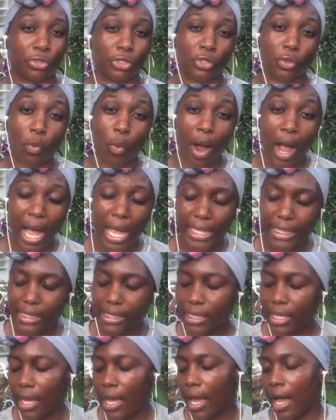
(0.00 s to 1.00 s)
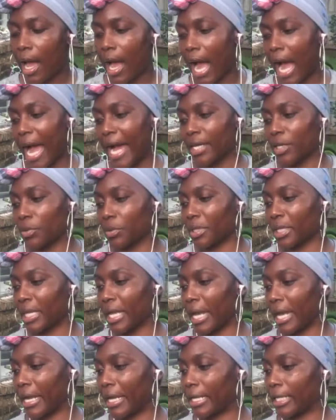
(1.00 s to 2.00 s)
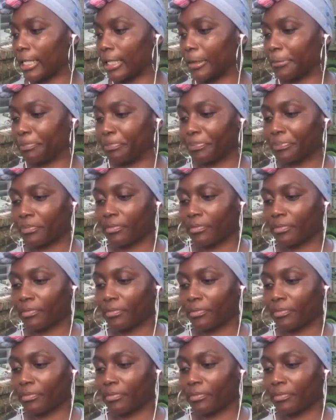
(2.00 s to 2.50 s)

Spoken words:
squat. I don't care,